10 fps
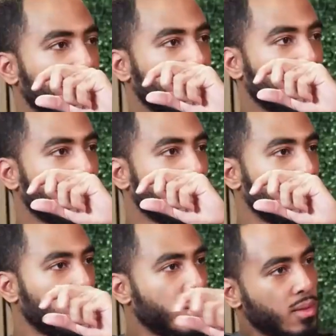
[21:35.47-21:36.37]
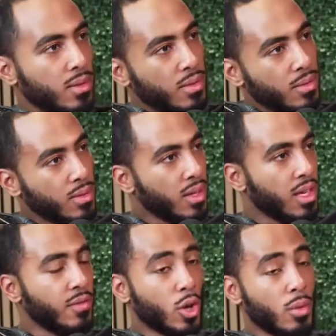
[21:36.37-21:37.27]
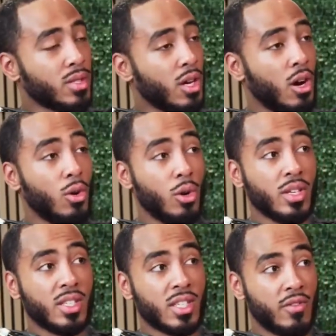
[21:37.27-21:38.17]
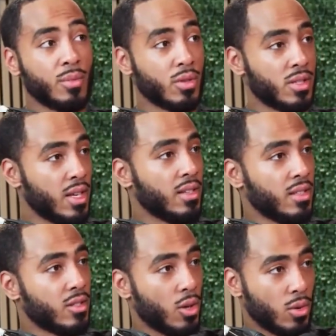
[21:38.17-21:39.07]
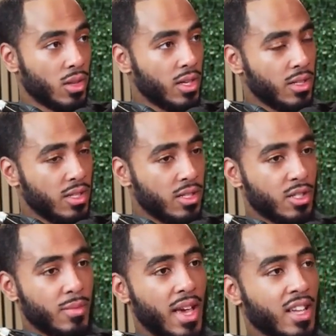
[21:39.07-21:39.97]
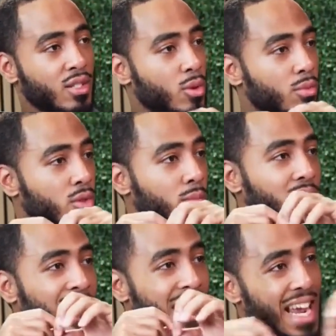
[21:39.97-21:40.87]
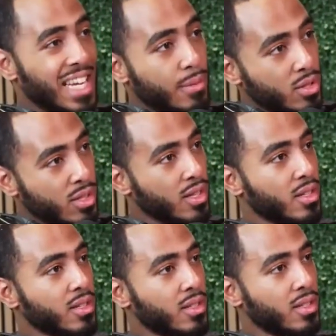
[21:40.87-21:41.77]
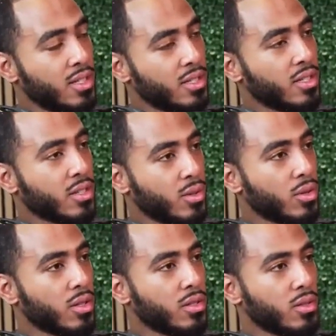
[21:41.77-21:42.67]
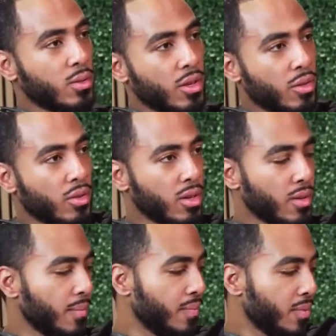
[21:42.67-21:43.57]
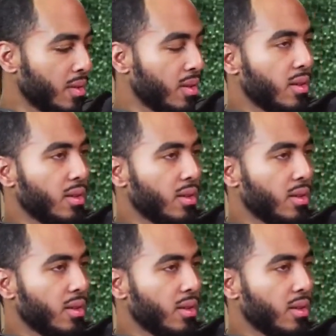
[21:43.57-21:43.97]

was like, even though I'm only 7% totally indigenous, my X chromosome is like 90% indigenous, according to 23. Yes. So